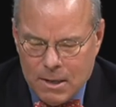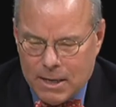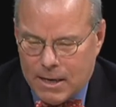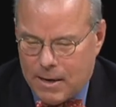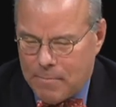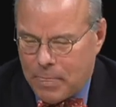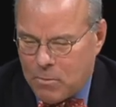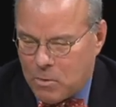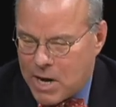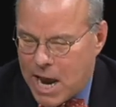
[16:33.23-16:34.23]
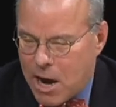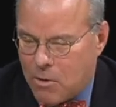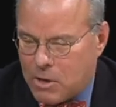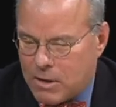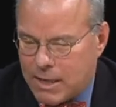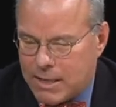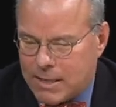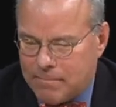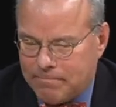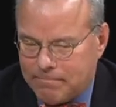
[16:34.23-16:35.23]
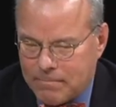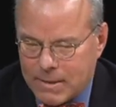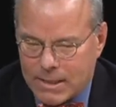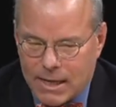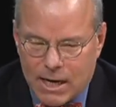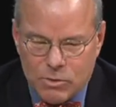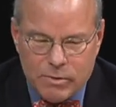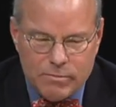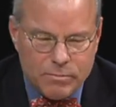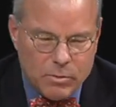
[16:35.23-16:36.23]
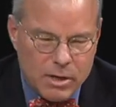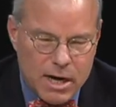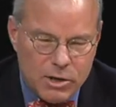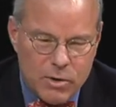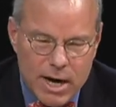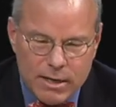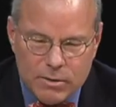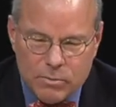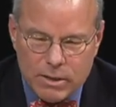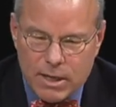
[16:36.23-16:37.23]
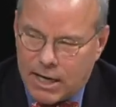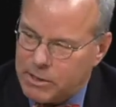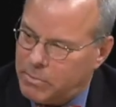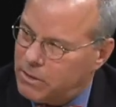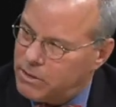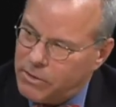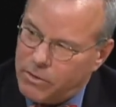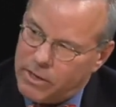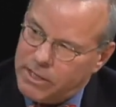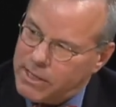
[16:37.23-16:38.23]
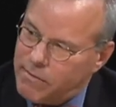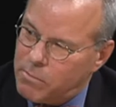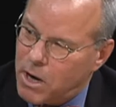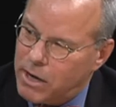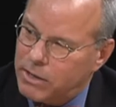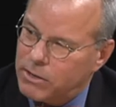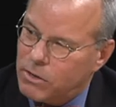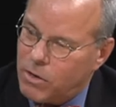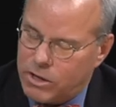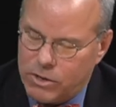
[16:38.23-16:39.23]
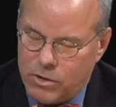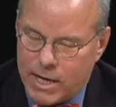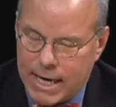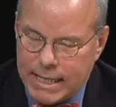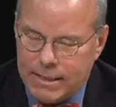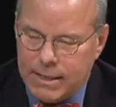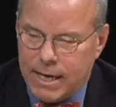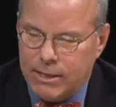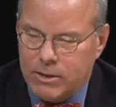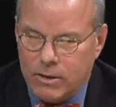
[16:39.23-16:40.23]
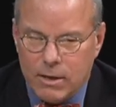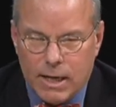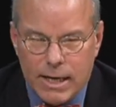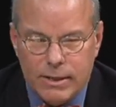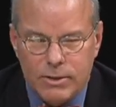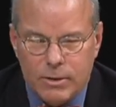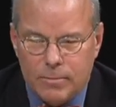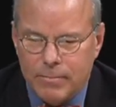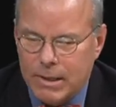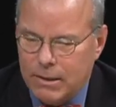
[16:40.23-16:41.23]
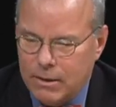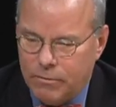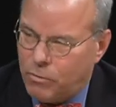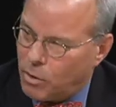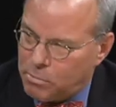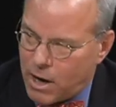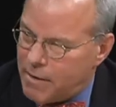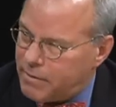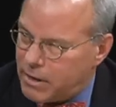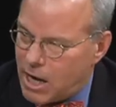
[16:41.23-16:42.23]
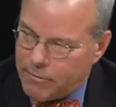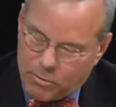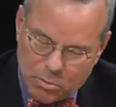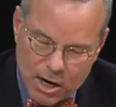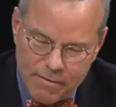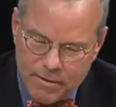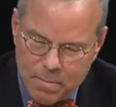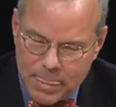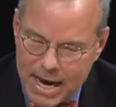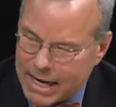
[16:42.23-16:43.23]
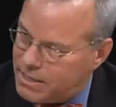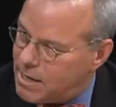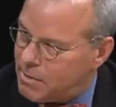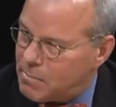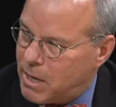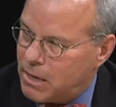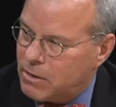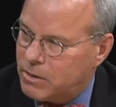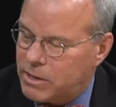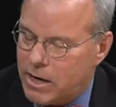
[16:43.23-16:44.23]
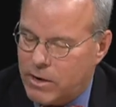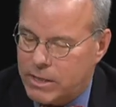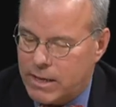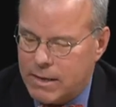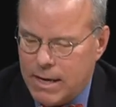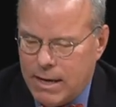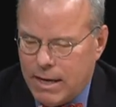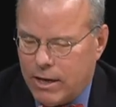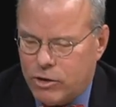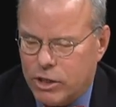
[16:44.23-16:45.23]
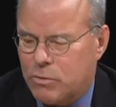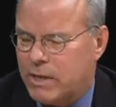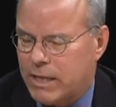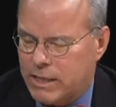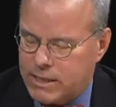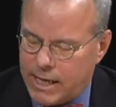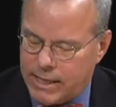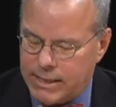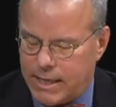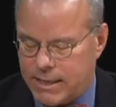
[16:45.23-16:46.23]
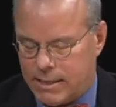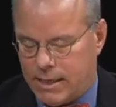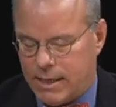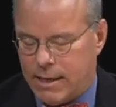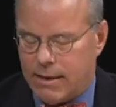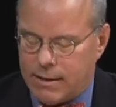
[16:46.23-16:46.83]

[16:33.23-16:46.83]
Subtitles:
And we're now, we're contracted with hospitals in 37 markets across the United States. Our clients are for-profit, not-for-profit, academic medical centers. And just within the state of Tennessee,